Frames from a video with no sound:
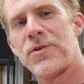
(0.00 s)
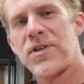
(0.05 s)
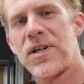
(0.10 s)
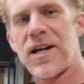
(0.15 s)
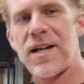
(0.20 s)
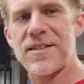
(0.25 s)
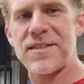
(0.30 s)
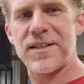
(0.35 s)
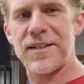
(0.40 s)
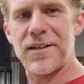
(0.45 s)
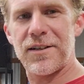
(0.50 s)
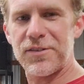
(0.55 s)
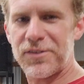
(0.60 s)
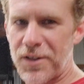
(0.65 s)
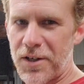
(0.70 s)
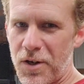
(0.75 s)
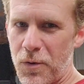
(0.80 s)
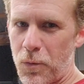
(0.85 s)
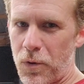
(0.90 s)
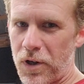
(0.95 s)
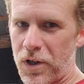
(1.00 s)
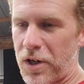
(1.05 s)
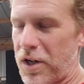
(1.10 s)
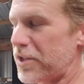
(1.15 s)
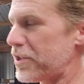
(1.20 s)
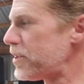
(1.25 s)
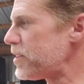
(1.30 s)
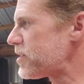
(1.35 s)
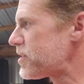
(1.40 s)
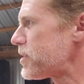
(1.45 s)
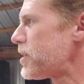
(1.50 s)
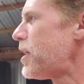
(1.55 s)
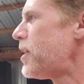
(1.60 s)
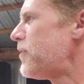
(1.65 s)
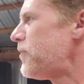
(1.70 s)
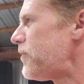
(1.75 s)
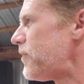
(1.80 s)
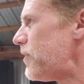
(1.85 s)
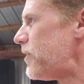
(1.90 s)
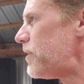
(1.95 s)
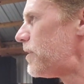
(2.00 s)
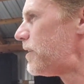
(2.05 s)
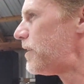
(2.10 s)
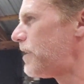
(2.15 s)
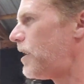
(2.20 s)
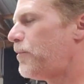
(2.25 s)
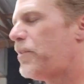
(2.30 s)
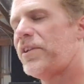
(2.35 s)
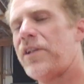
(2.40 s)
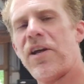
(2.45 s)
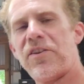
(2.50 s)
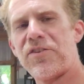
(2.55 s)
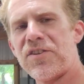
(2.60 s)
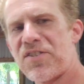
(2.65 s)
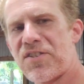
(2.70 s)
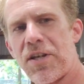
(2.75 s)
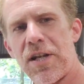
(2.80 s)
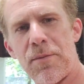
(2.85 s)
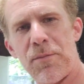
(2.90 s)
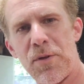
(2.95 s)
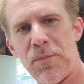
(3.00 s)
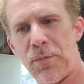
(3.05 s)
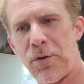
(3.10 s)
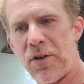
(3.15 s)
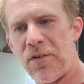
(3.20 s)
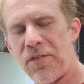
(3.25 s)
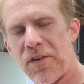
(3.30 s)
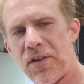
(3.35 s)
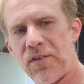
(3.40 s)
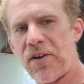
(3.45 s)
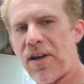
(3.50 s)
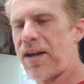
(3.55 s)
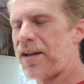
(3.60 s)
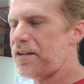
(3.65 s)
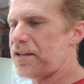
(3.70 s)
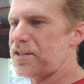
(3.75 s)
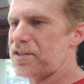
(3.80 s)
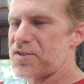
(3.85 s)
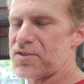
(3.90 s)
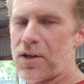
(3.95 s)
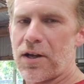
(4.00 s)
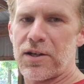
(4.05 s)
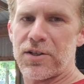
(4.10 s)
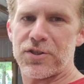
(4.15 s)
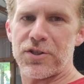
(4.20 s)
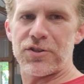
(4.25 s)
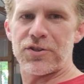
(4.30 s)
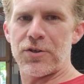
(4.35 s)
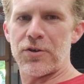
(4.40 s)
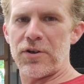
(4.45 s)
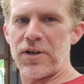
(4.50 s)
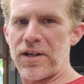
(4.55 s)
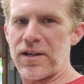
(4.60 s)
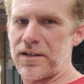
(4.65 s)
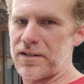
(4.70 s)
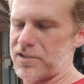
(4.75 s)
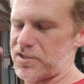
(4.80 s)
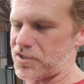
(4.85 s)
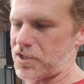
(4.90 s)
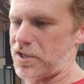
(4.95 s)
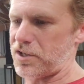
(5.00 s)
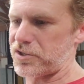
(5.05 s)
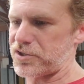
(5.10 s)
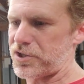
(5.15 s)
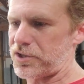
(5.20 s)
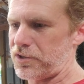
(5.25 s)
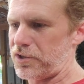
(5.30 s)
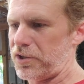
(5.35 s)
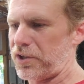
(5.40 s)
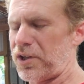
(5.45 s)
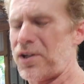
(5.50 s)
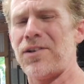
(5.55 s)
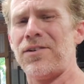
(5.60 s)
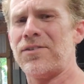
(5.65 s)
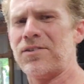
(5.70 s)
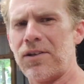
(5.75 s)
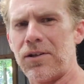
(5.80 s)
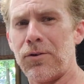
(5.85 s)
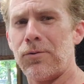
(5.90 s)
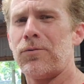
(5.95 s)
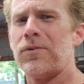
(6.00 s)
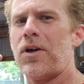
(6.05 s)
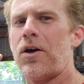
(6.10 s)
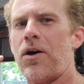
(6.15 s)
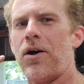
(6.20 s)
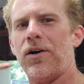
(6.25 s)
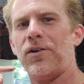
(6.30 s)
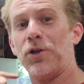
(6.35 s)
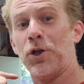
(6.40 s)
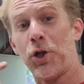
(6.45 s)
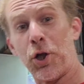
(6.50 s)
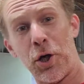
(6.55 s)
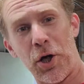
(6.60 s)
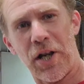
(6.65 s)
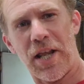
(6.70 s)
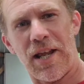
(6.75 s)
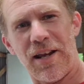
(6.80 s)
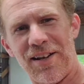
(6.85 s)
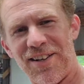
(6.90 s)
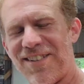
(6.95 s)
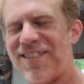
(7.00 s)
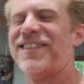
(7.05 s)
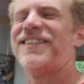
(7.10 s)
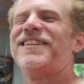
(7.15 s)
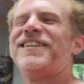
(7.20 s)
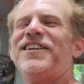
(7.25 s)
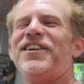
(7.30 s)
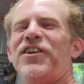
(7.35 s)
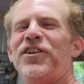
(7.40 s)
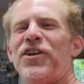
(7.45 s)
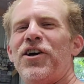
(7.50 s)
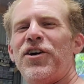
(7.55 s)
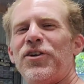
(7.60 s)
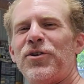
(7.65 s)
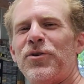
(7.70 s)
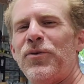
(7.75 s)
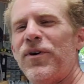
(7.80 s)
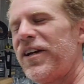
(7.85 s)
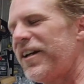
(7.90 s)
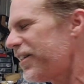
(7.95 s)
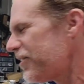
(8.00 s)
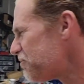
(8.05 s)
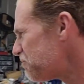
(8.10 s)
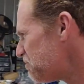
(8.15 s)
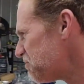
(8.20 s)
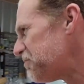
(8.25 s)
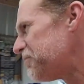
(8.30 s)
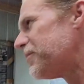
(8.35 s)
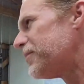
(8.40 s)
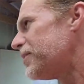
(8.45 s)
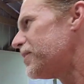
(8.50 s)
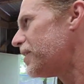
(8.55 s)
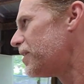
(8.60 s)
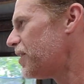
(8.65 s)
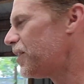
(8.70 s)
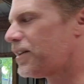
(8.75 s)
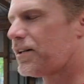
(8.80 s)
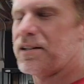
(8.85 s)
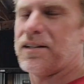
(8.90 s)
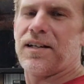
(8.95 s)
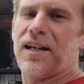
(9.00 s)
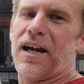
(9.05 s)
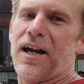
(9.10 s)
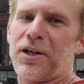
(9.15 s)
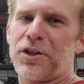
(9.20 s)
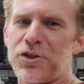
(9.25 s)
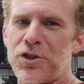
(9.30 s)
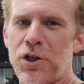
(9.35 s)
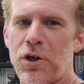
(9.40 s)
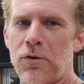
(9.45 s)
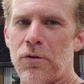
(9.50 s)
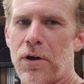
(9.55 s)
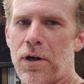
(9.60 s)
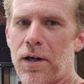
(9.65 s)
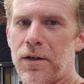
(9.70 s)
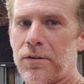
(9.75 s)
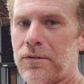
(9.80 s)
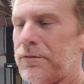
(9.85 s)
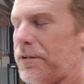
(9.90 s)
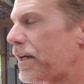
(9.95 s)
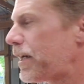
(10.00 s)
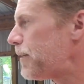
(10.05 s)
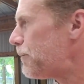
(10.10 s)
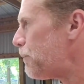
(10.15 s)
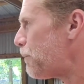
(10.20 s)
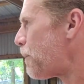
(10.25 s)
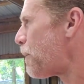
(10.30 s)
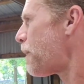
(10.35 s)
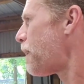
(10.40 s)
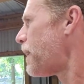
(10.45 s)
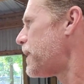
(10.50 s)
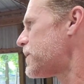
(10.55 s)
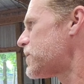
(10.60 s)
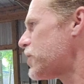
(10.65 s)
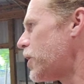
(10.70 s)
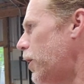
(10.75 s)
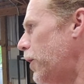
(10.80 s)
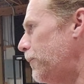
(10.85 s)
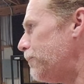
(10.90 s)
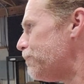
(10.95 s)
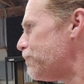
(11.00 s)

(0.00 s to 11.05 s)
you guys to get out there and work on your stuff. I mean, nothing's going to be perfect, right? And as long as you're doing it, and as long as you're learning along the way, how could you go wrong, right? So,